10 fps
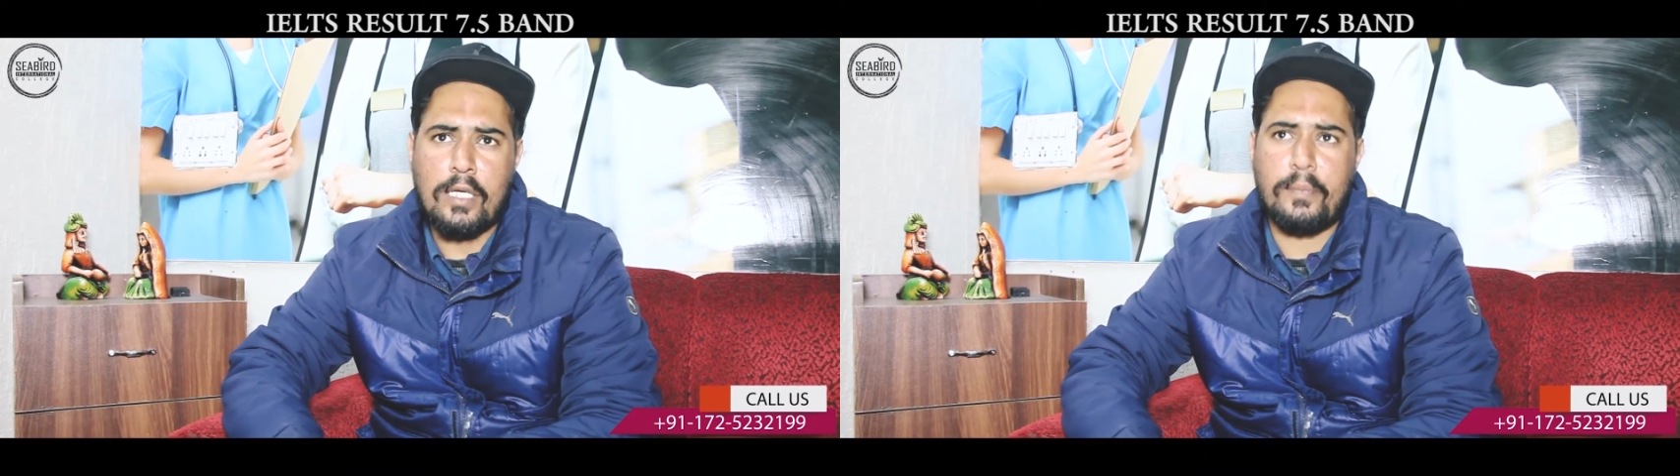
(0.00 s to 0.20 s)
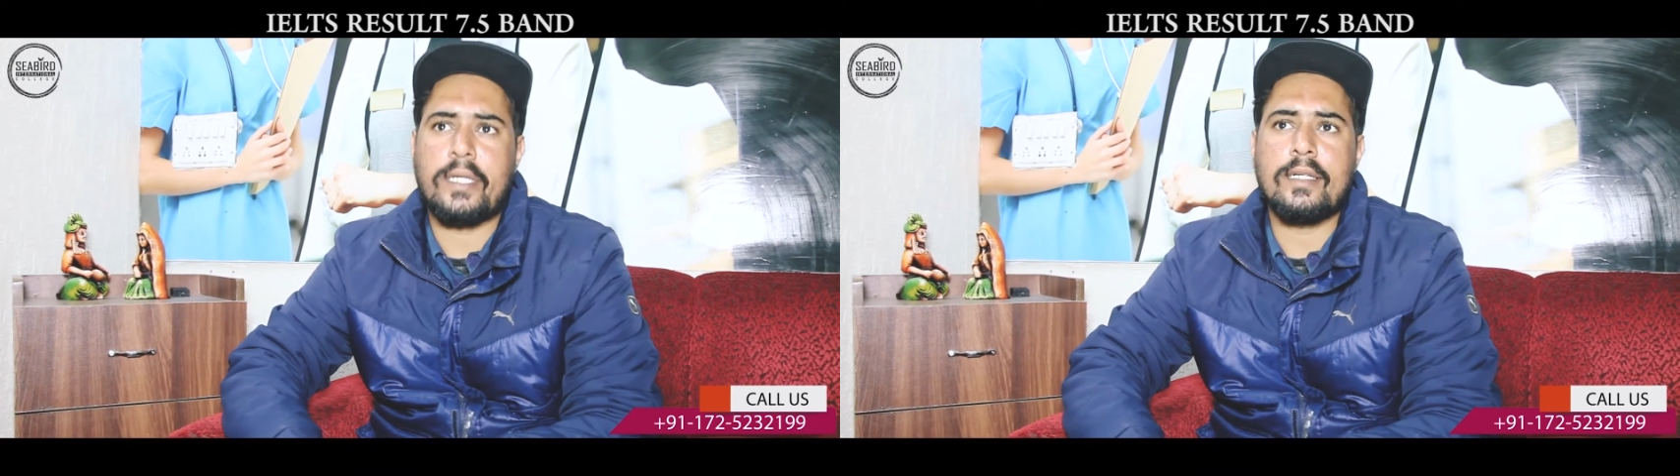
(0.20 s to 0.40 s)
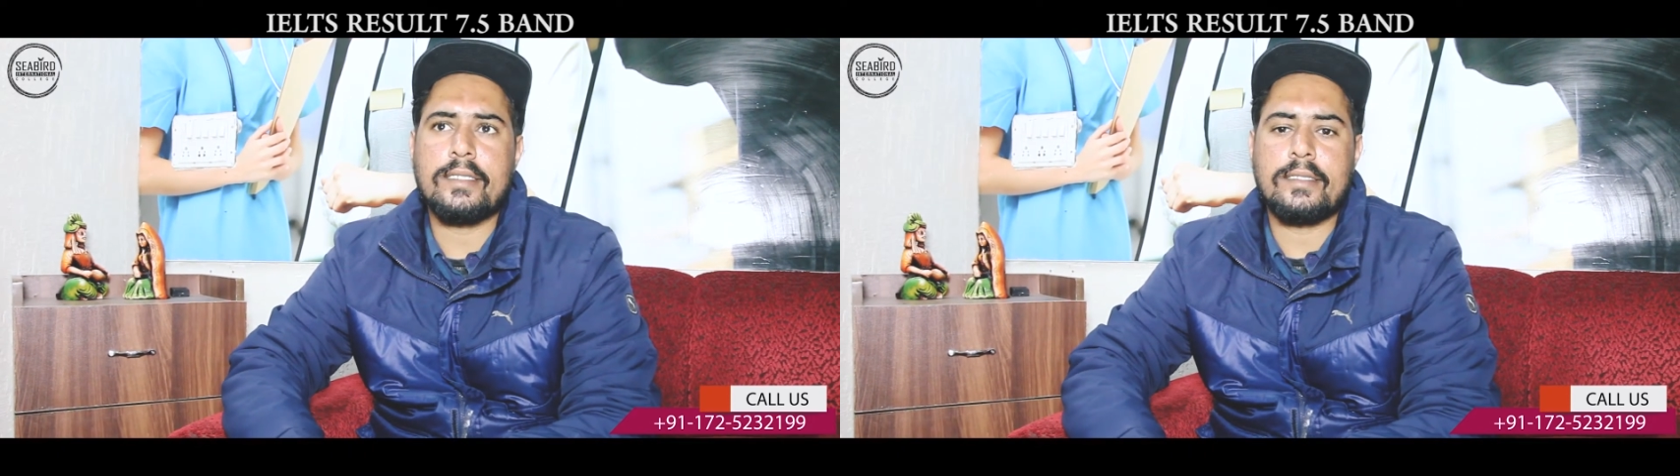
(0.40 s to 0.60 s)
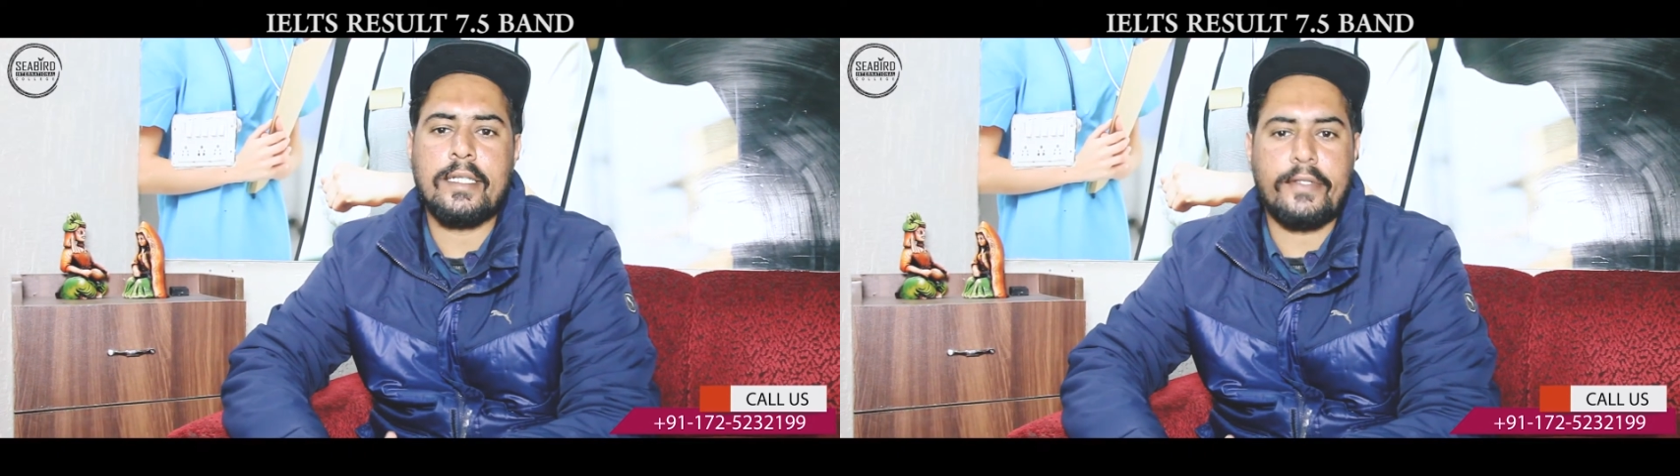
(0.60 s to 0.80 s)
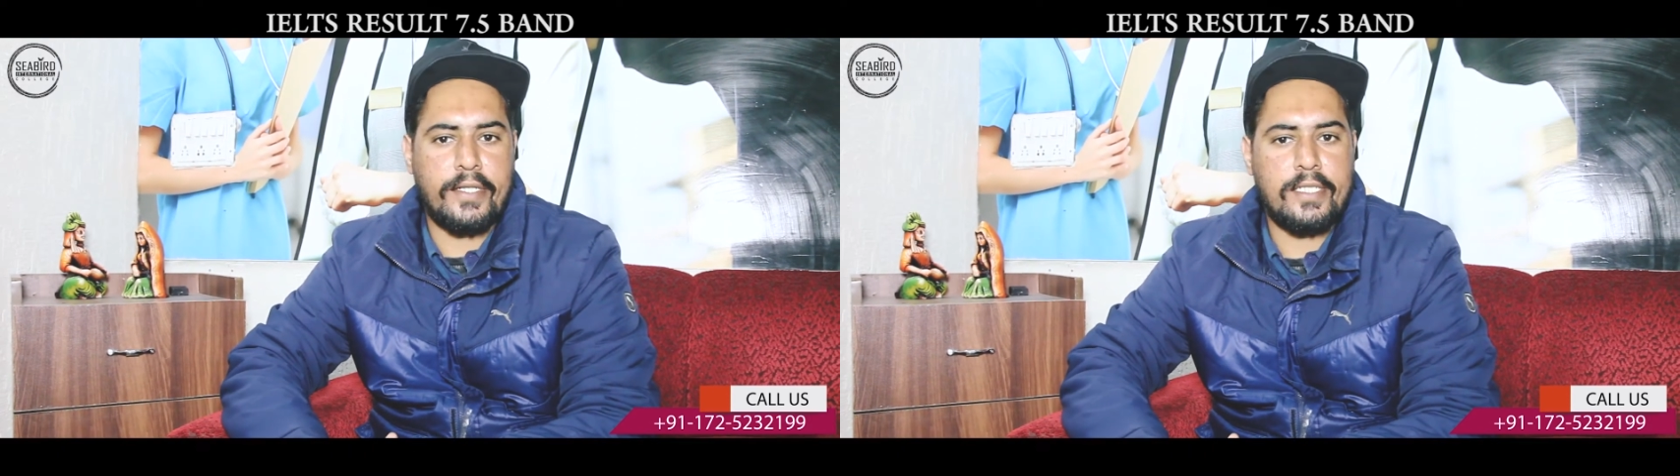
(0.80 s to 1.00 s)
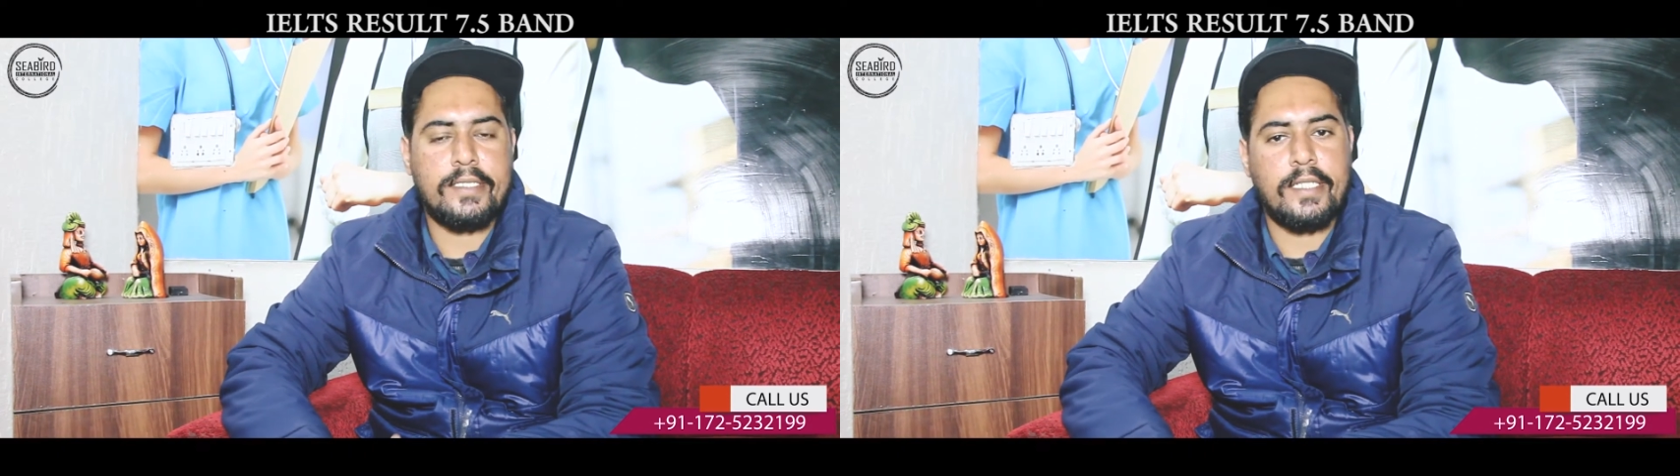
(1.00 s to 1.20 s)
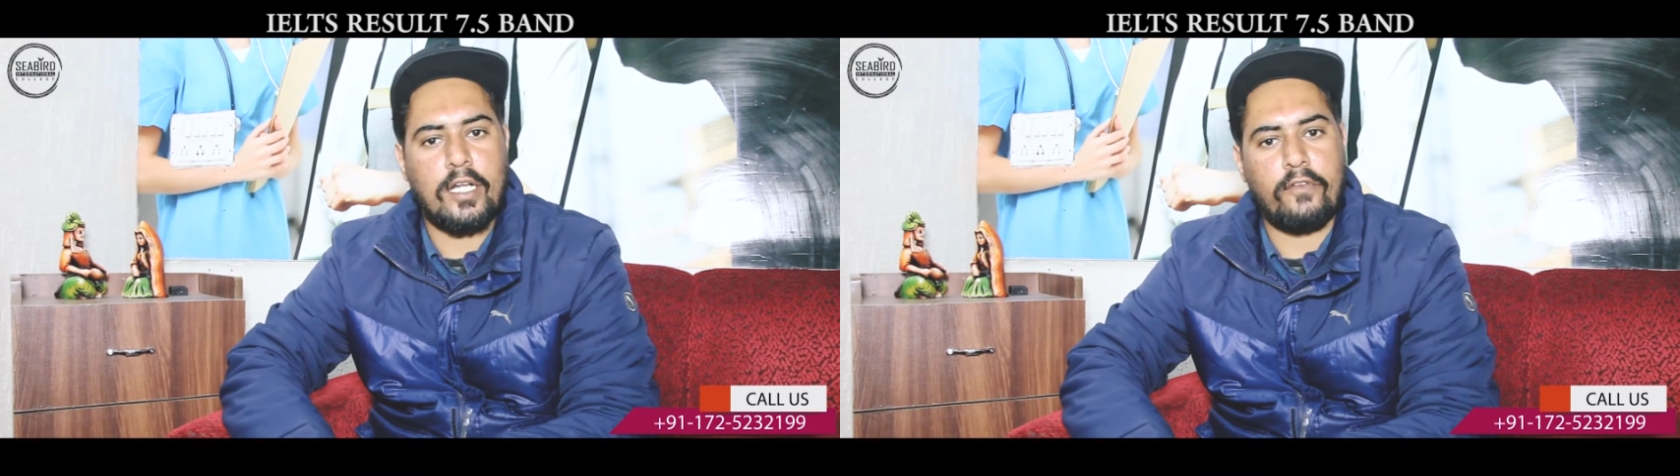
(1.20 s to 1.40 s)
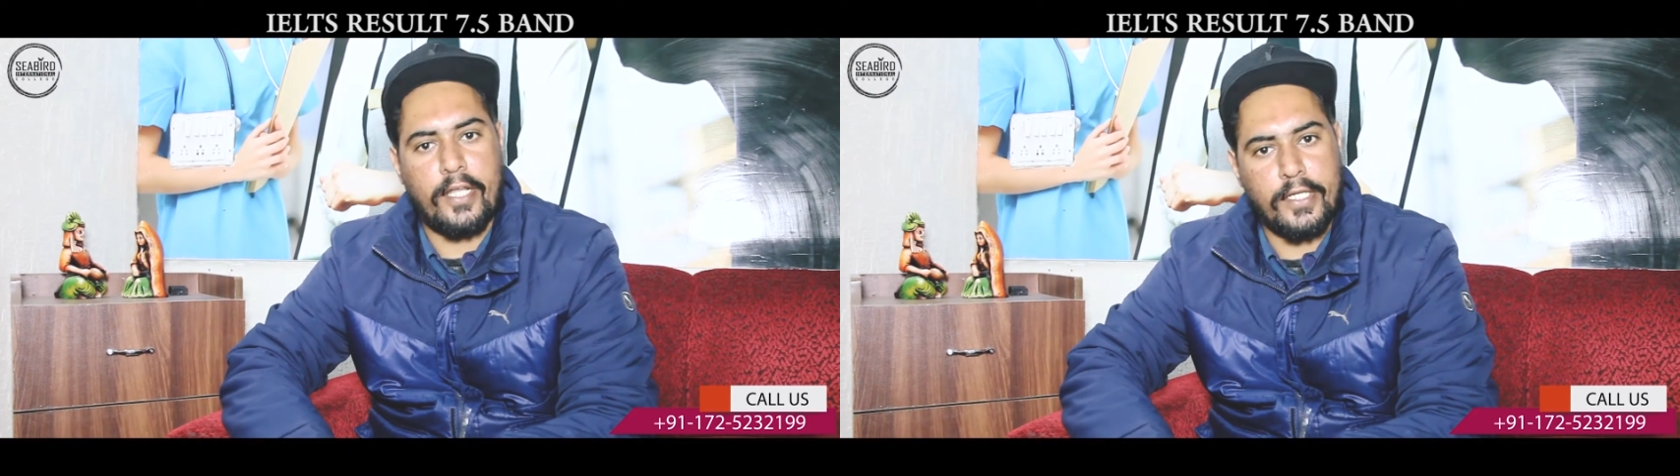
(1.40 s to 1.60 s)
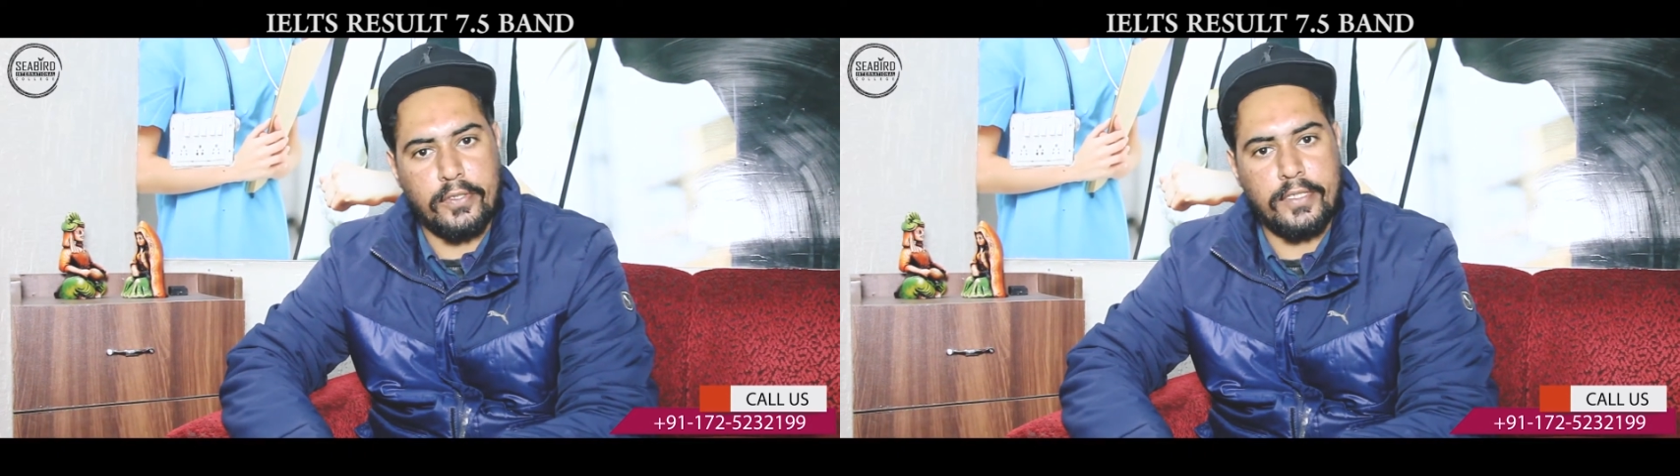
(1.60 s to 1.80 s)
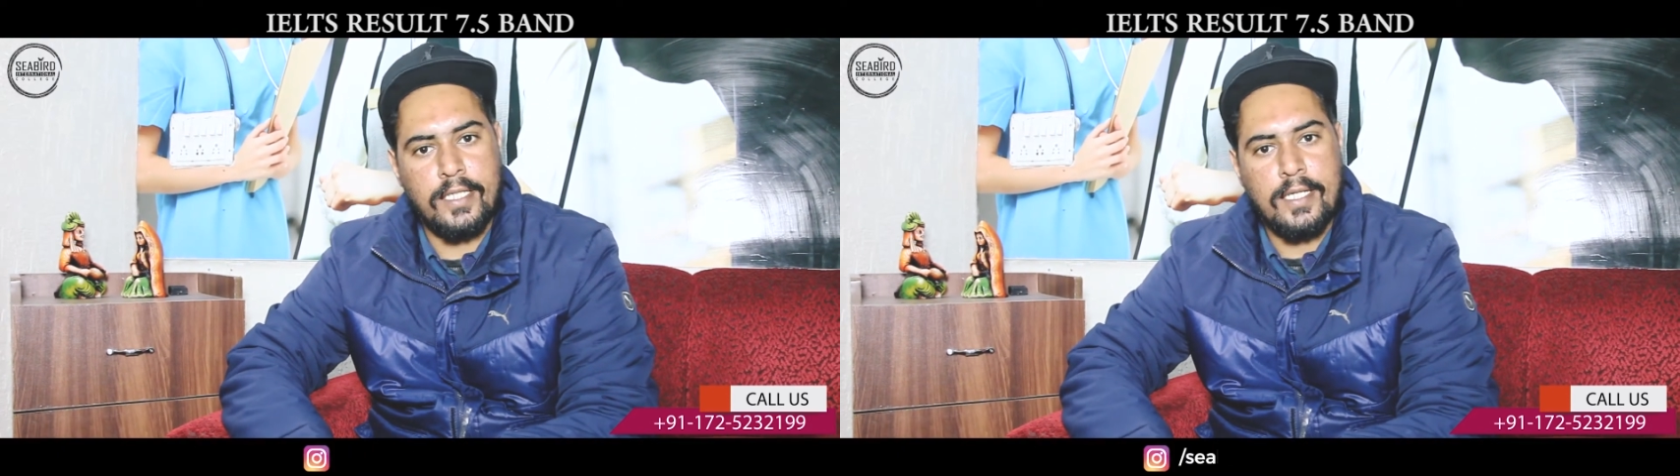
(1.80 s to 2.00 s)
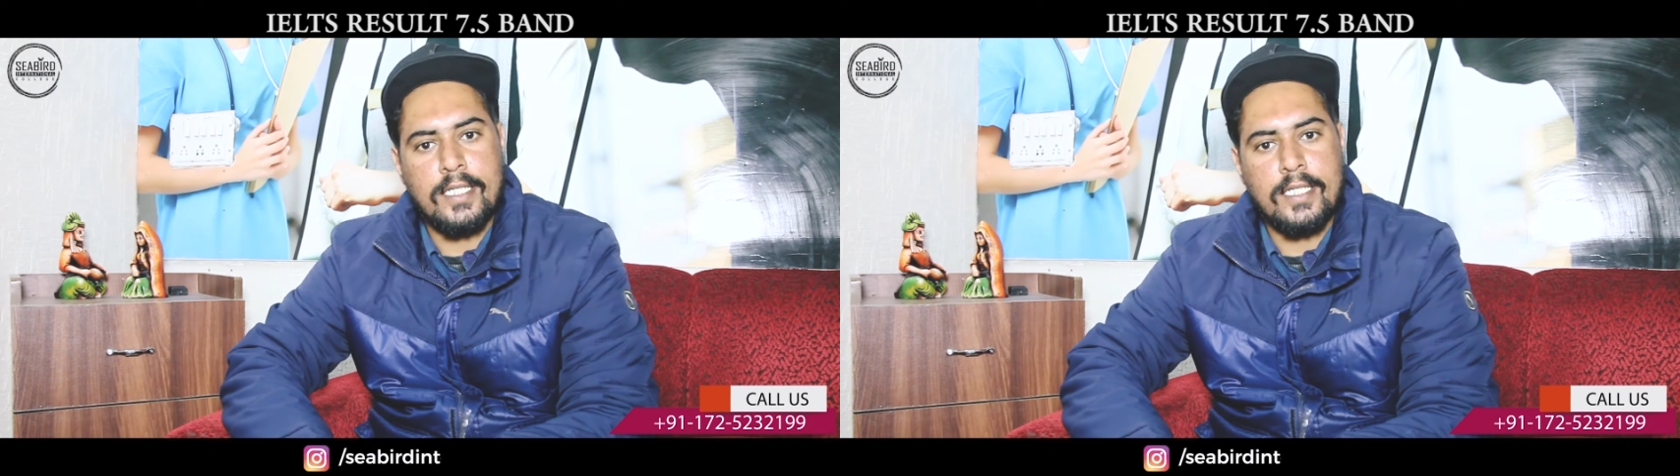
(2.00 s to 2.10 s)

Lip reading: Because the trainers here are very good,